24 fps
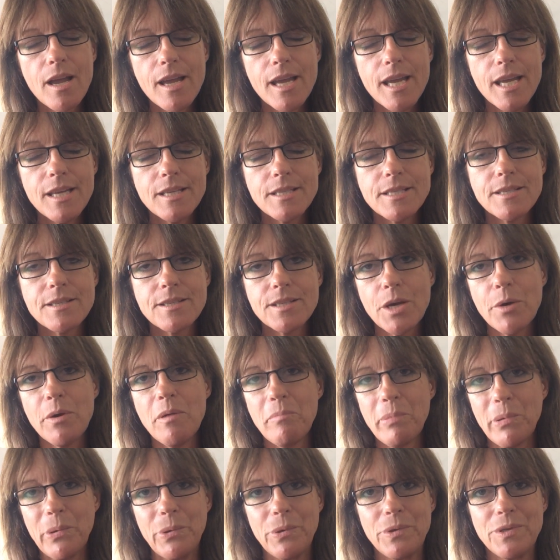it's so
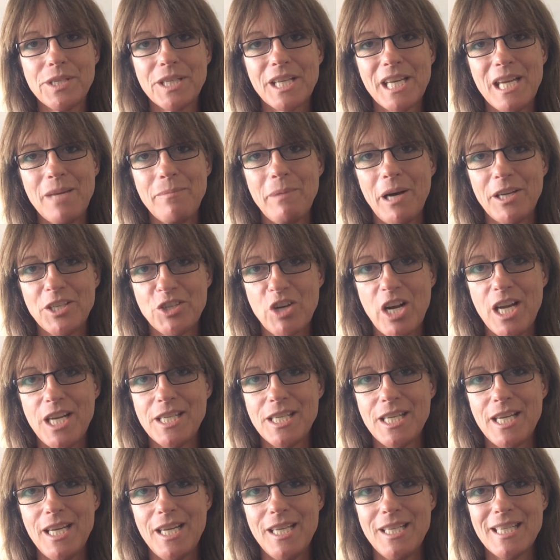important to keep
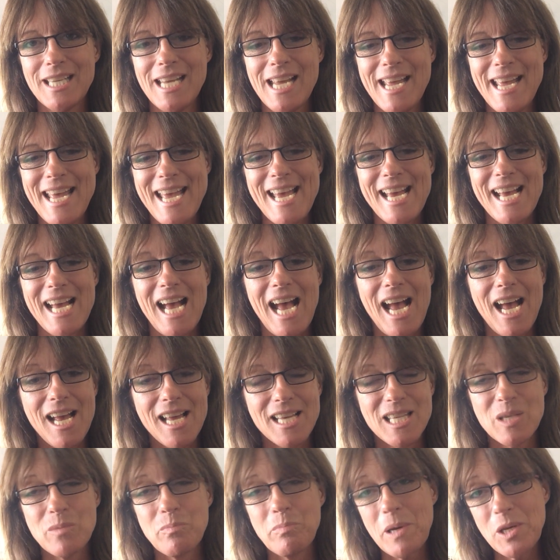hydrated,
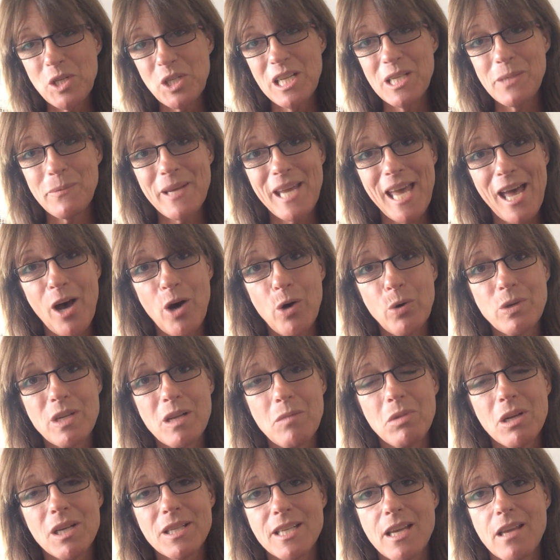especially as we get older,
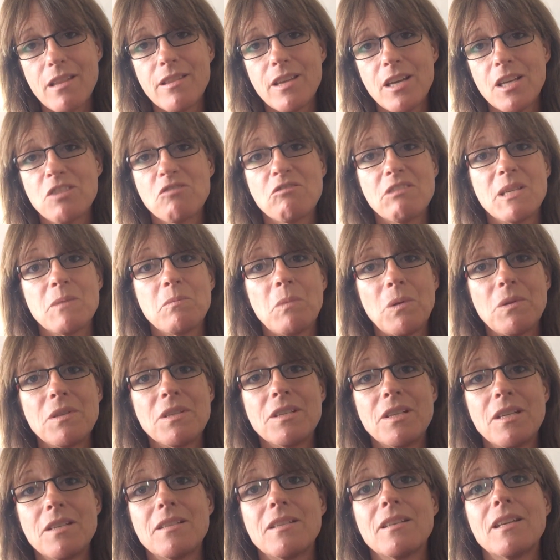because our thirst response
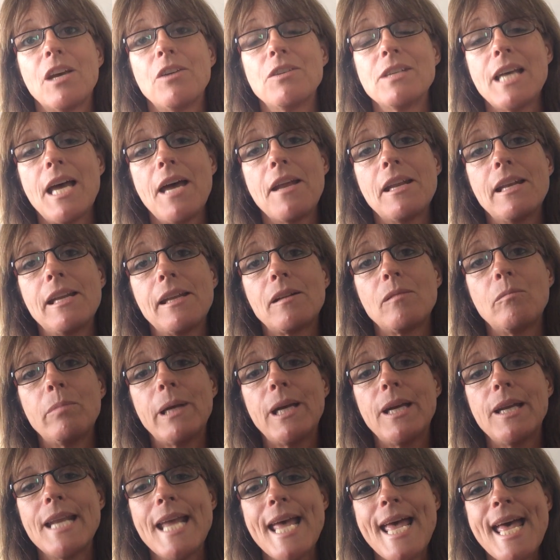does go down a little
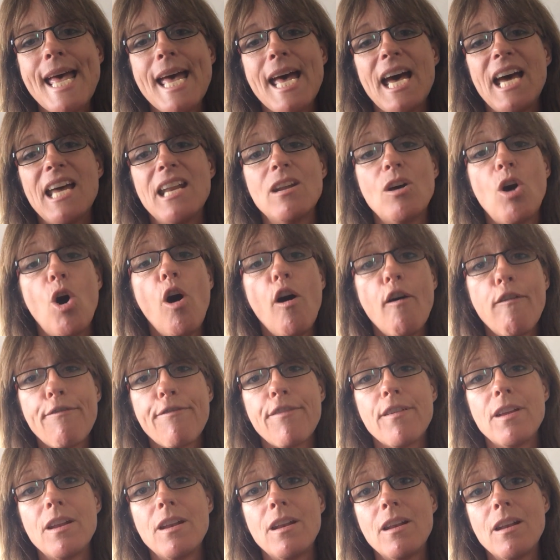bit. And
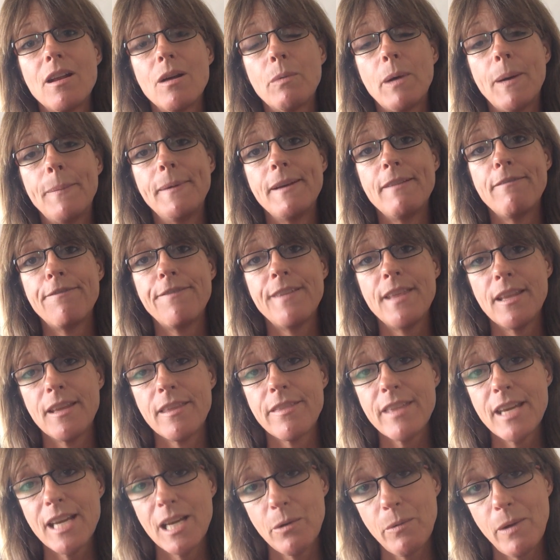often when we
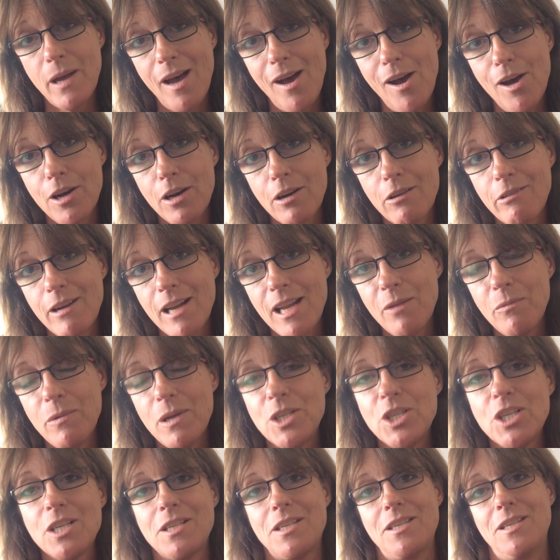think we're hungry, we're
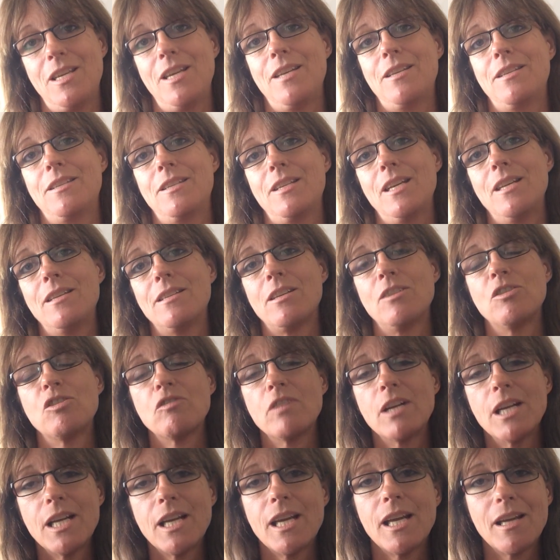just thirsty. So
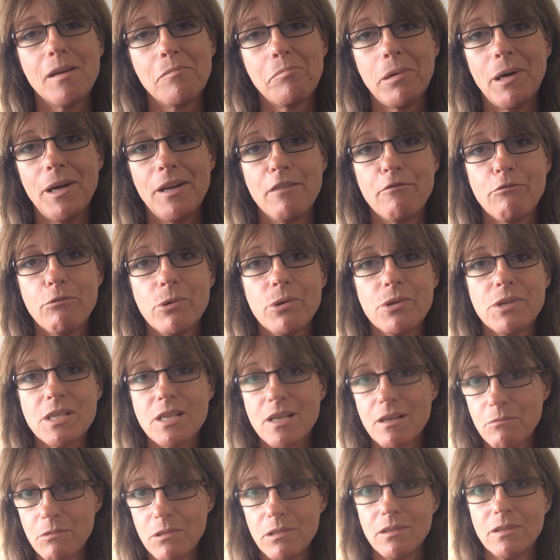drinking a pint of
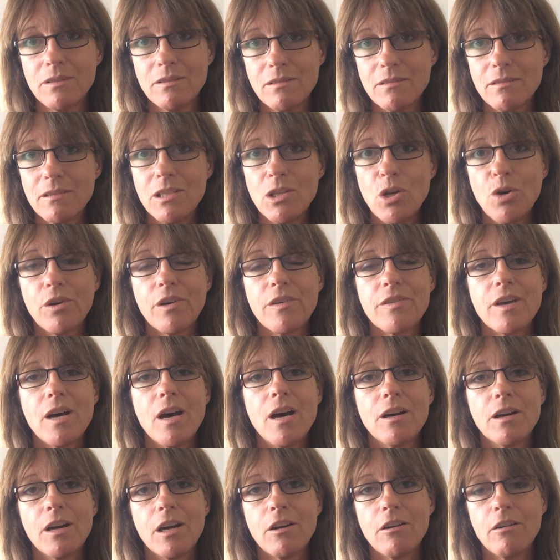water will knock the
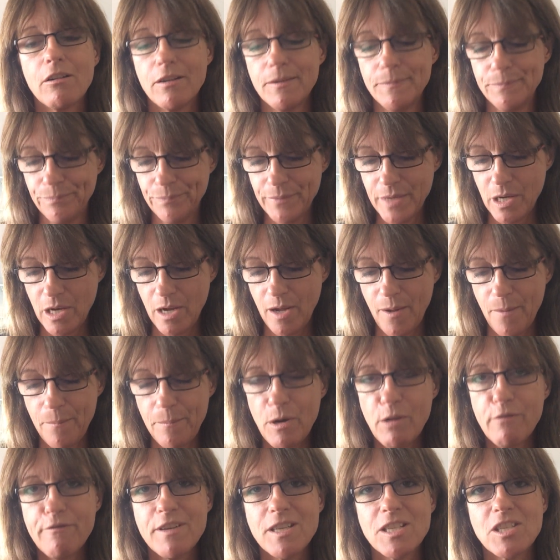hunger
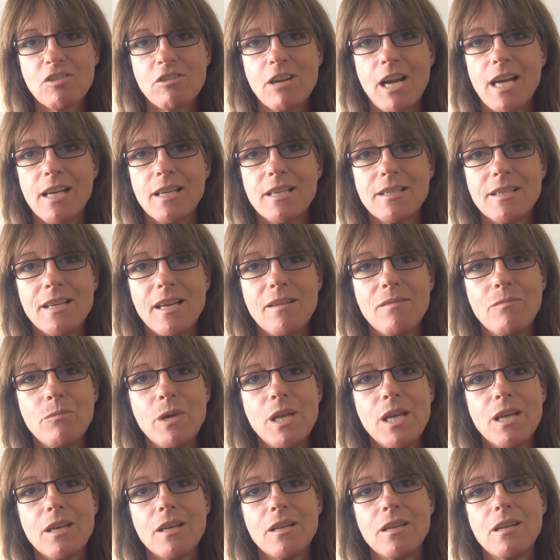off its tracks, and
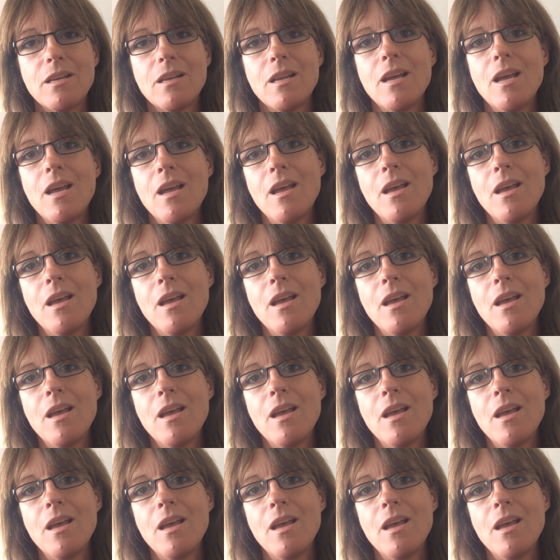we can